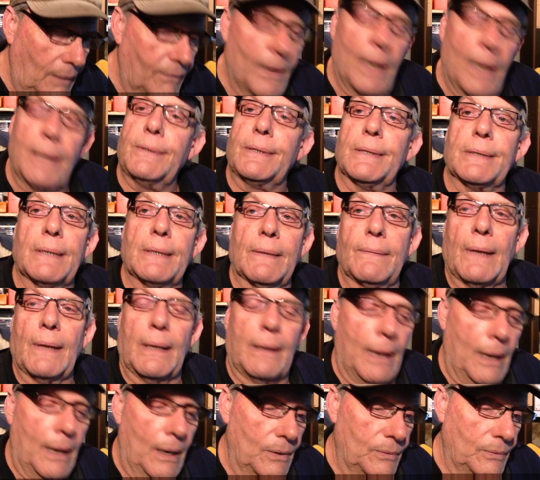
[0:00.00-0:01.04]
Adventures of the
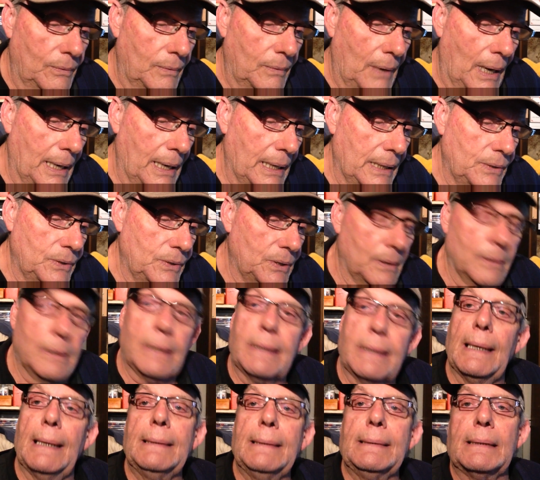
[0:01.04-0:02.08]
Lone Ranger,
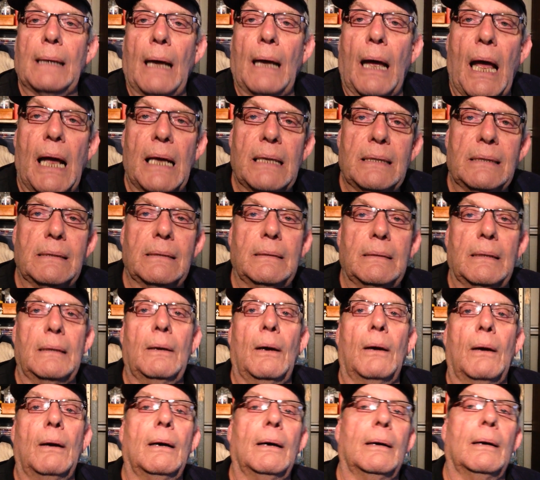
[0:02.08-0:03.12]
Kit Carson,
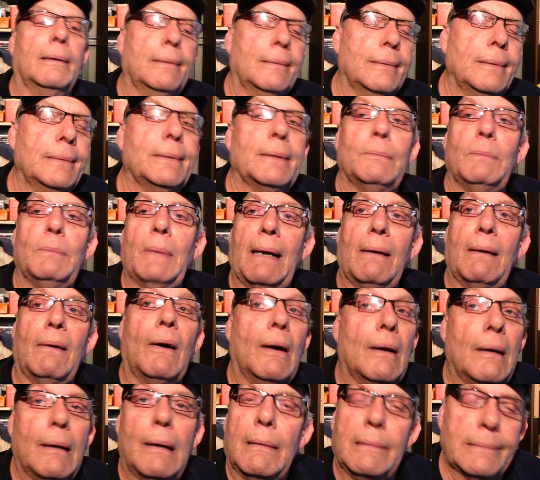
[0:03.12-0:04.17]
and all. It went
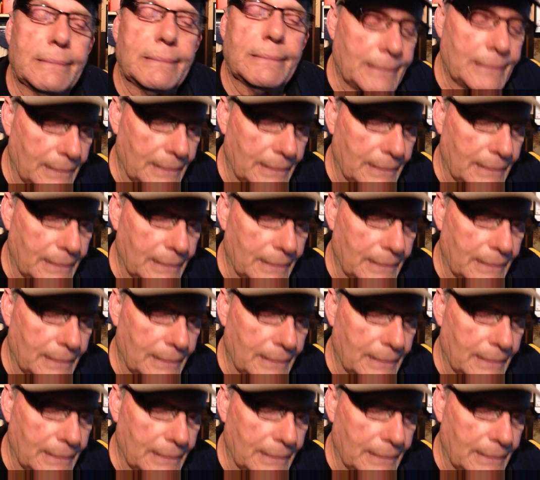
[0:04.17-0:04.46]
on.